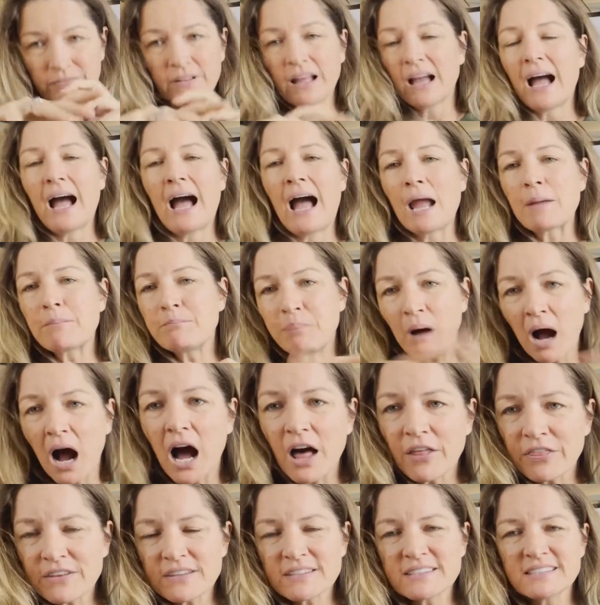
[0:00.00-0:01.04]

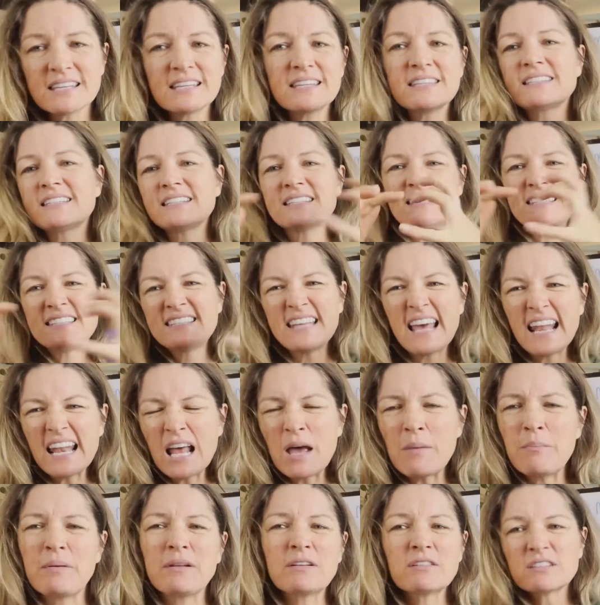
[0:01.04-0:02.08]
hypothesis to set
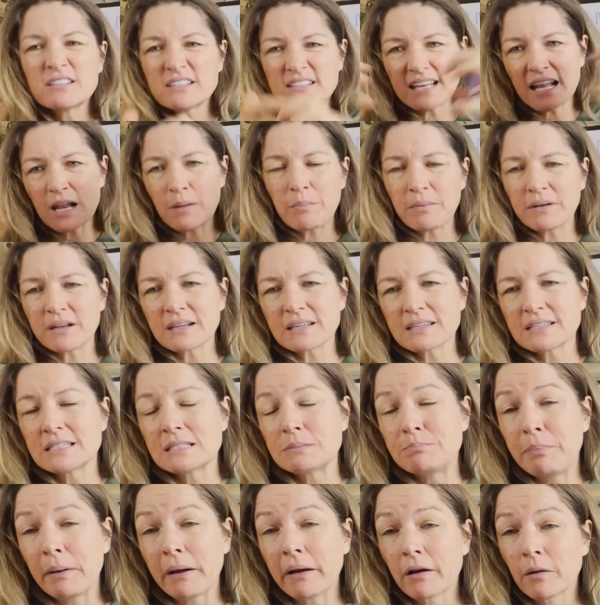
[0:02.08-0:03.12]
up an
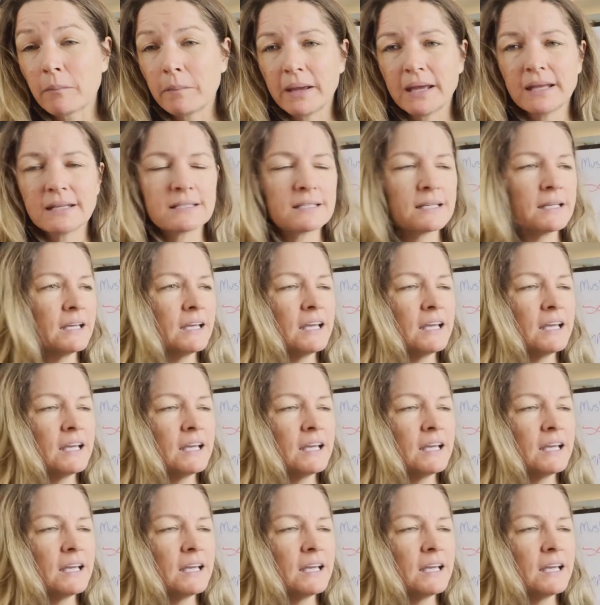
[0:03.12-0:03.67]
experiment